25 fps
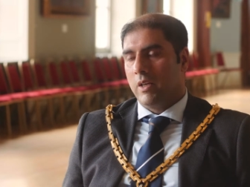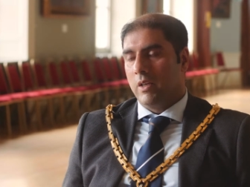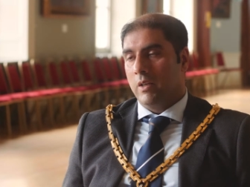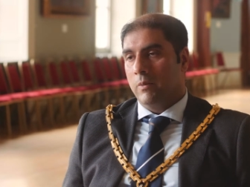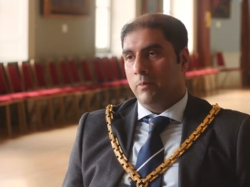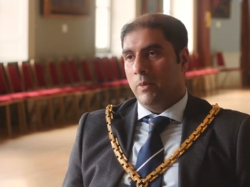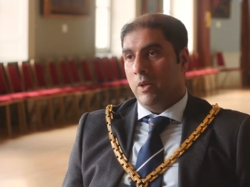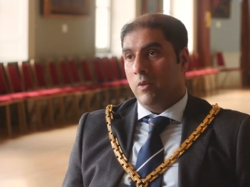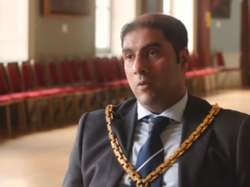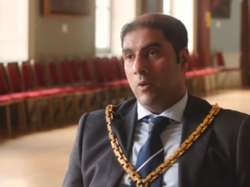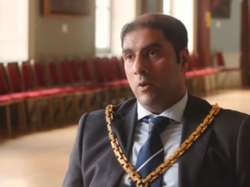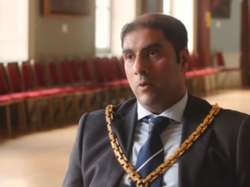
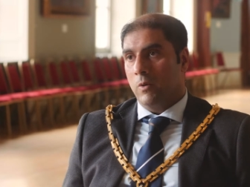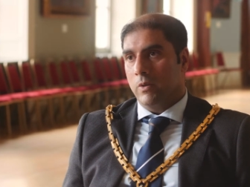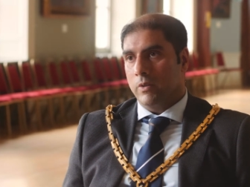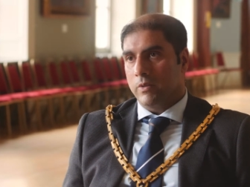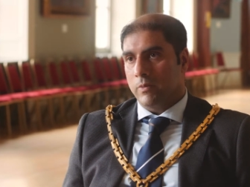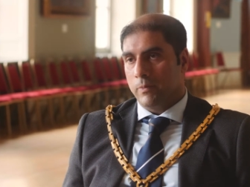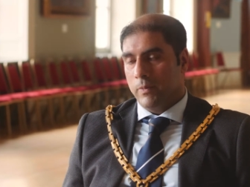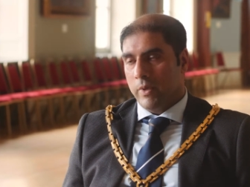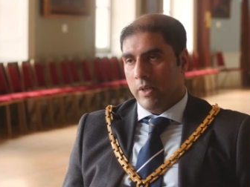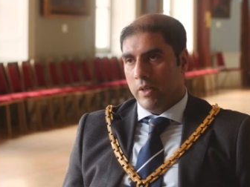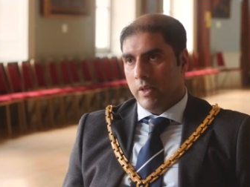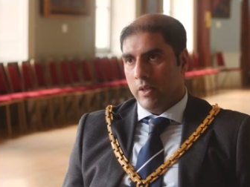In my role
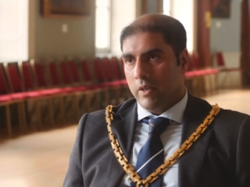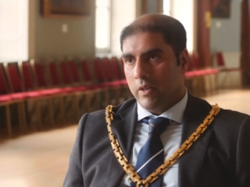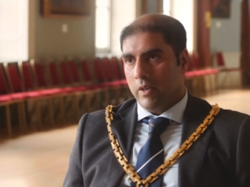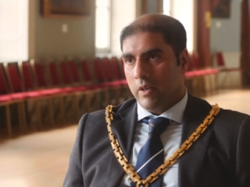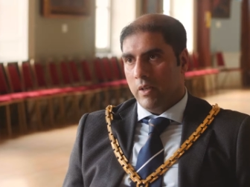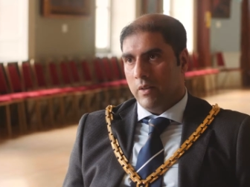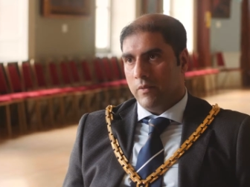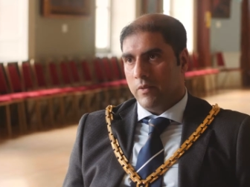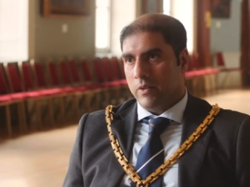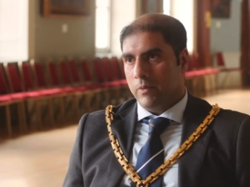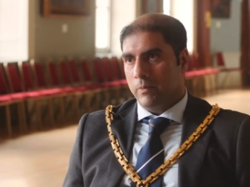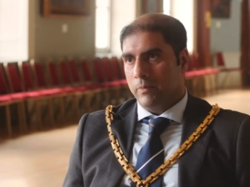as mayor,
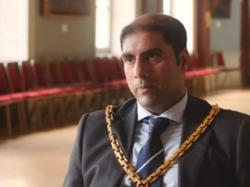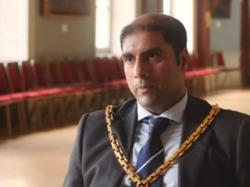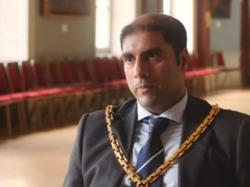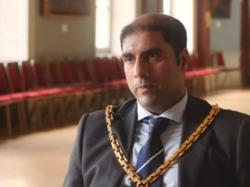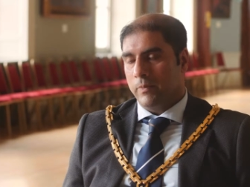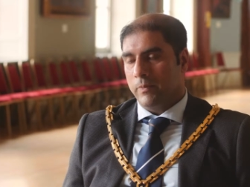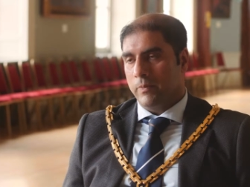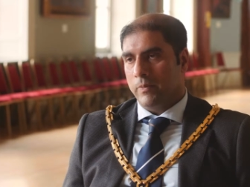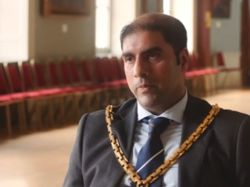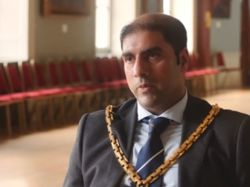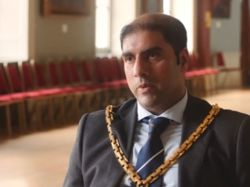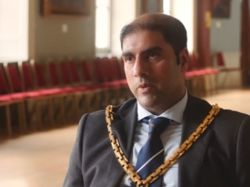I have to
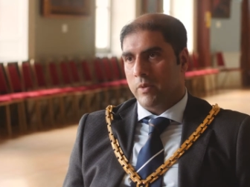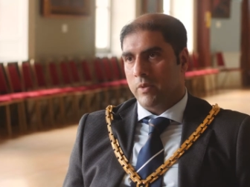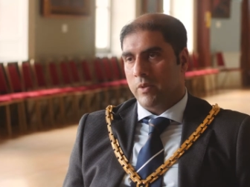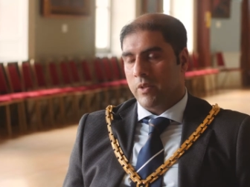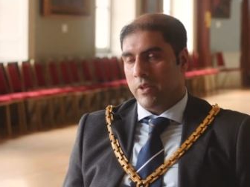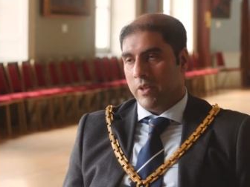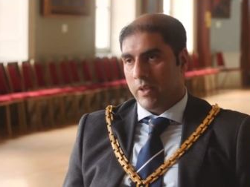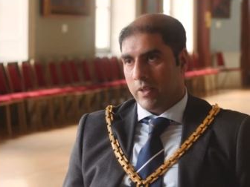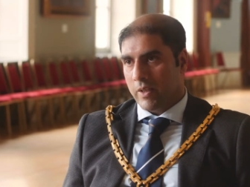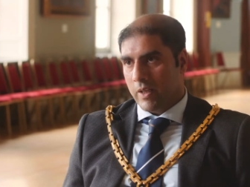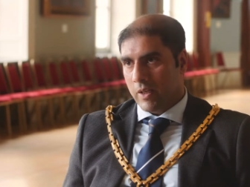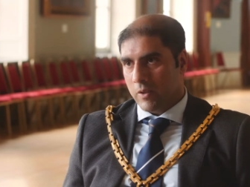
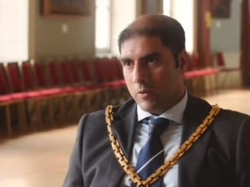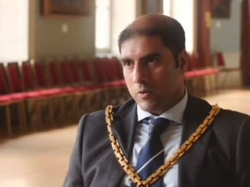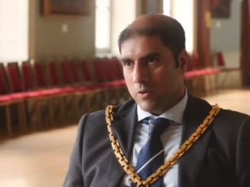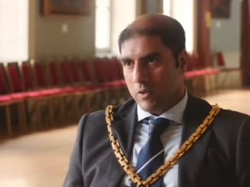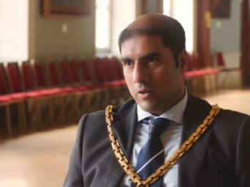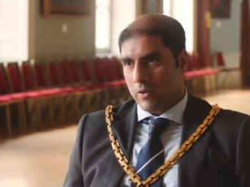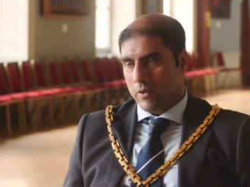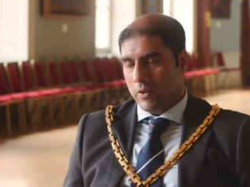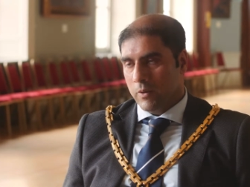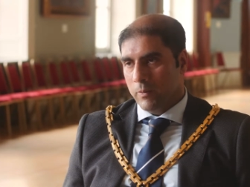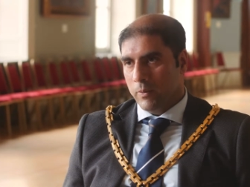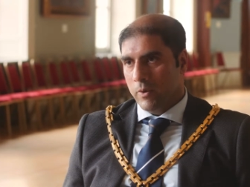think
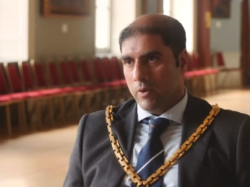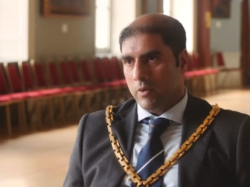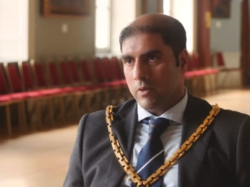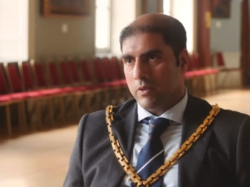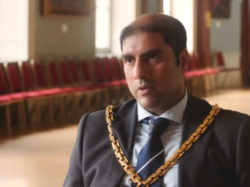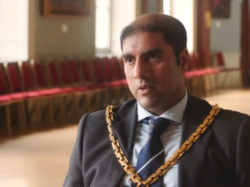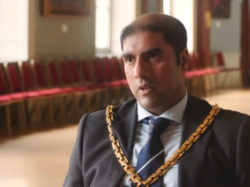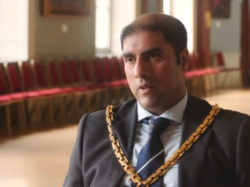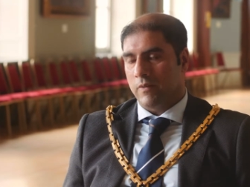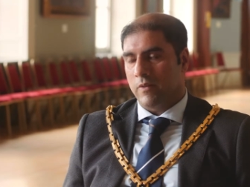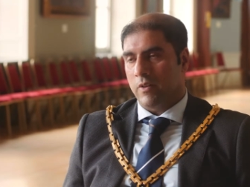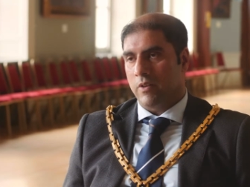outside the
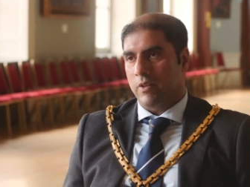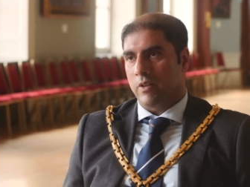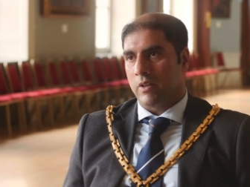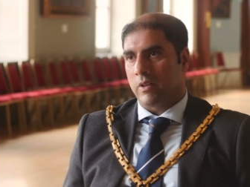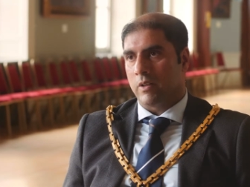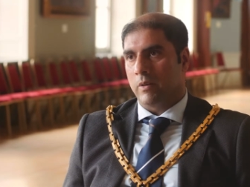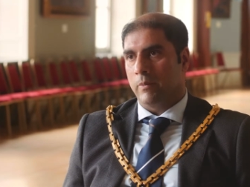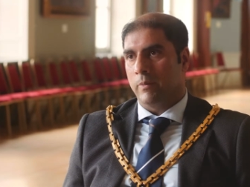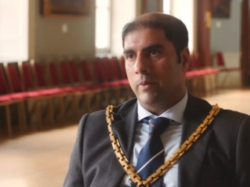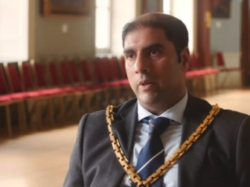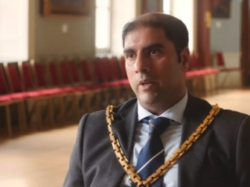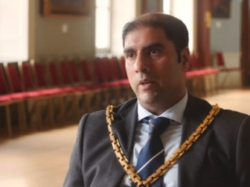box, have to
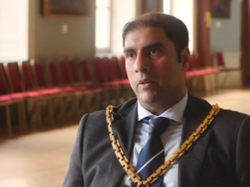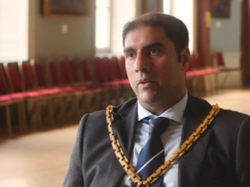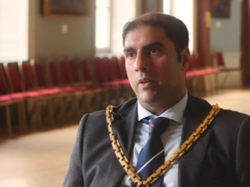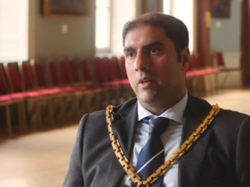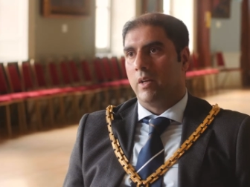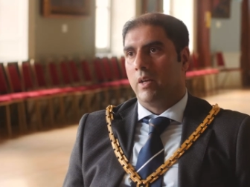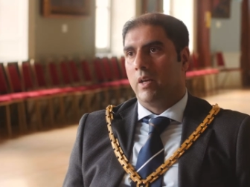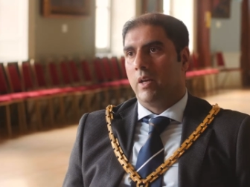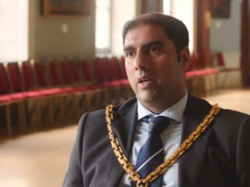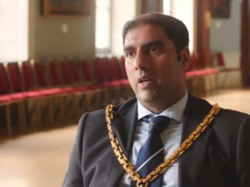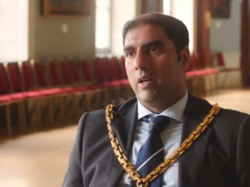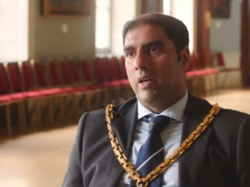think about
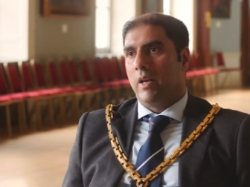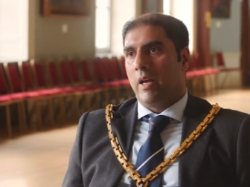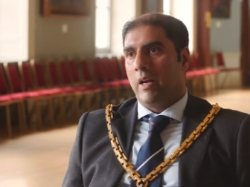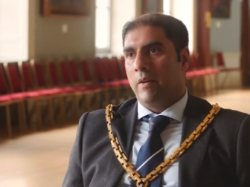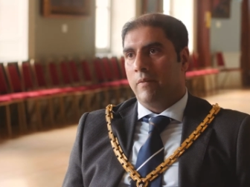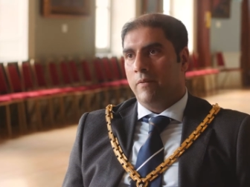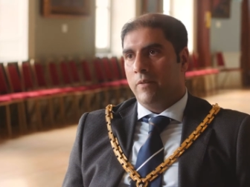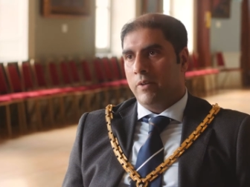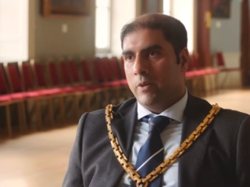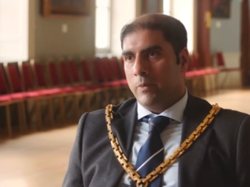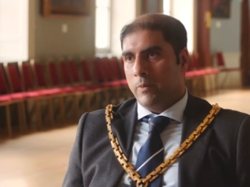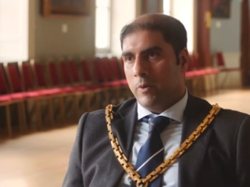
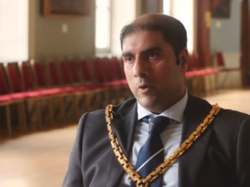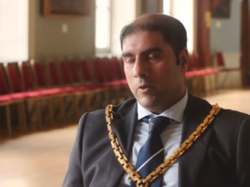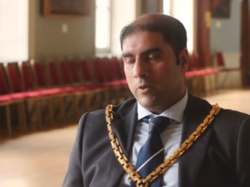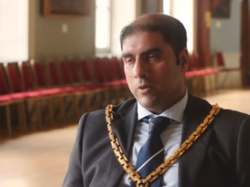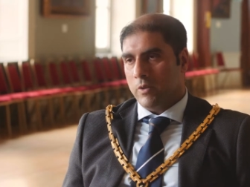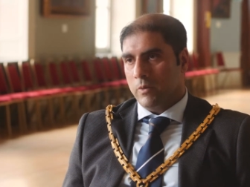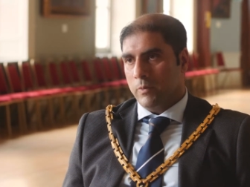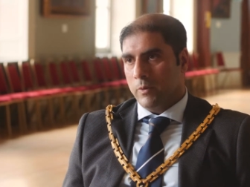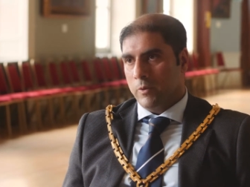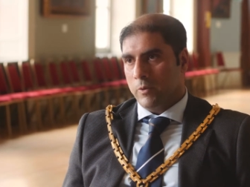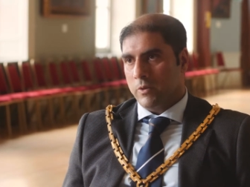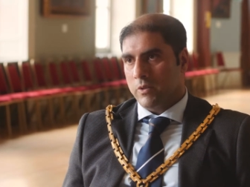every
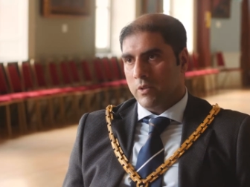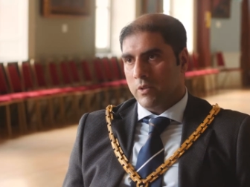possible